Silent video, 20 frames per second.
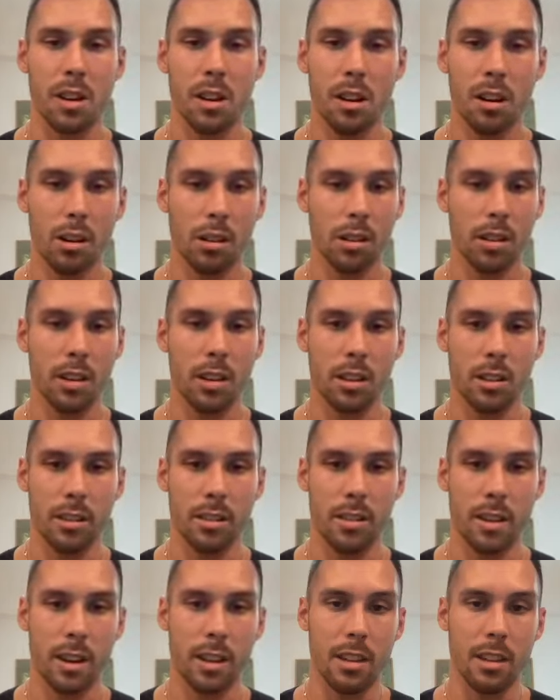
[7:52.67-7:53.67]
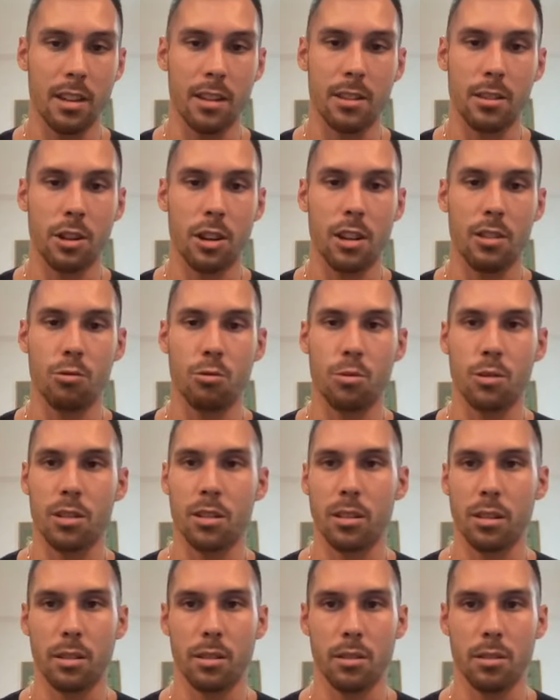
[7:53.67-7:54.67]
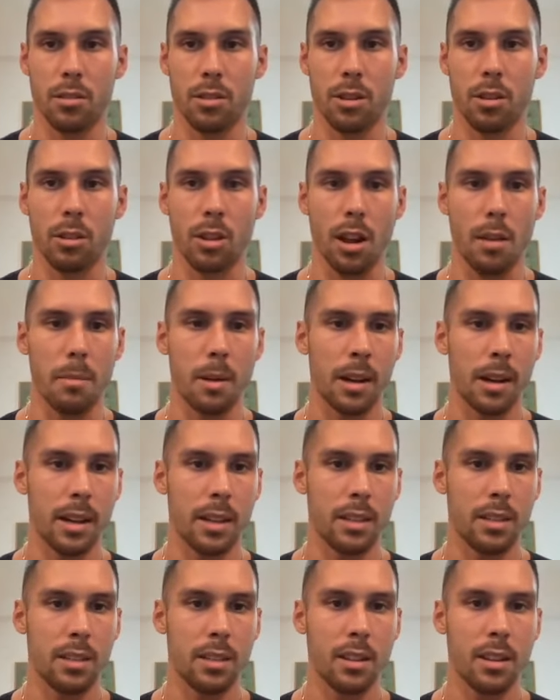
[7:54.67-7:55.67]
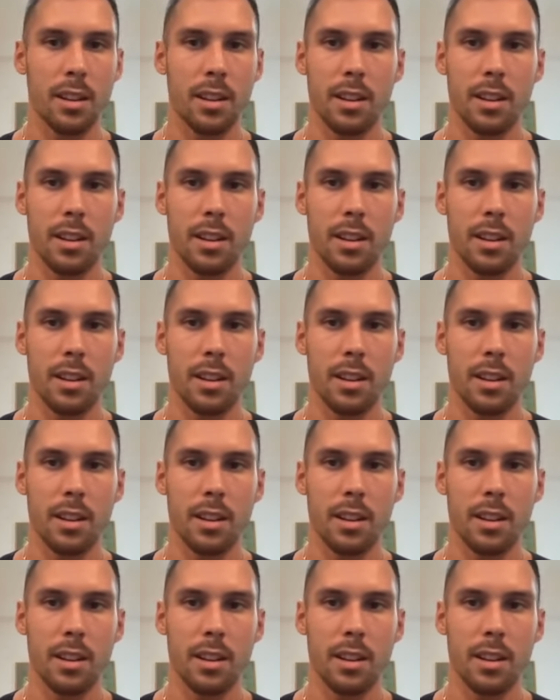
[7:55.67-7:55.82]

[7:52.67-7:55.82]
hardly anything has changed. We're still near those all-time highs,